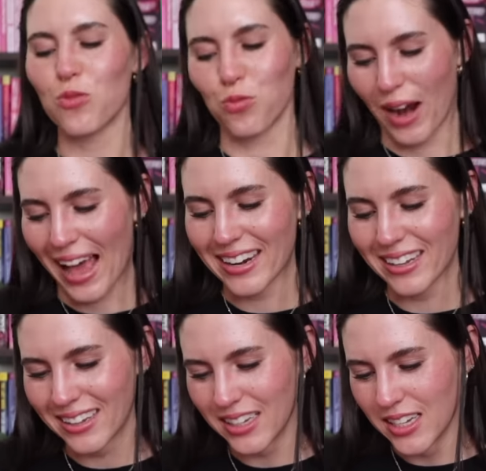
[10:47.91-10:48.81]

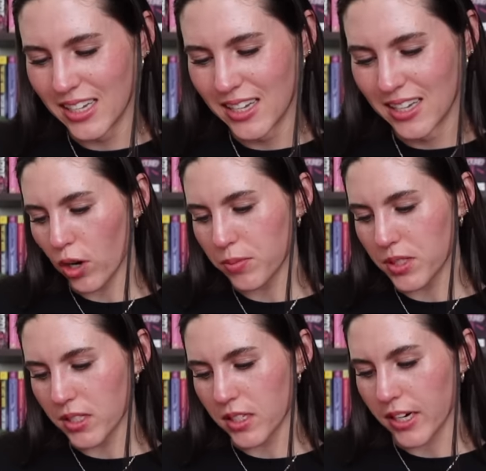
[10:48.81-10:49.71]
red. Oh, they have the tropes
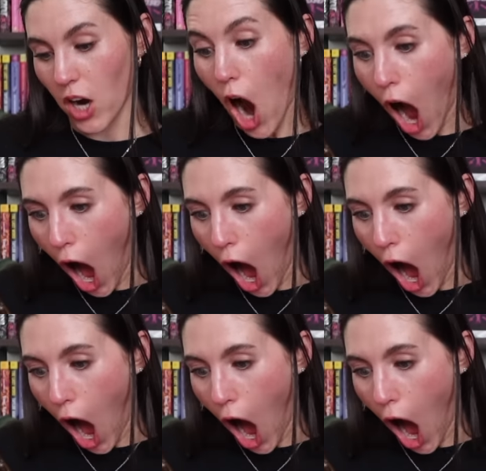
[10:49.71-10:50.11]
listed here.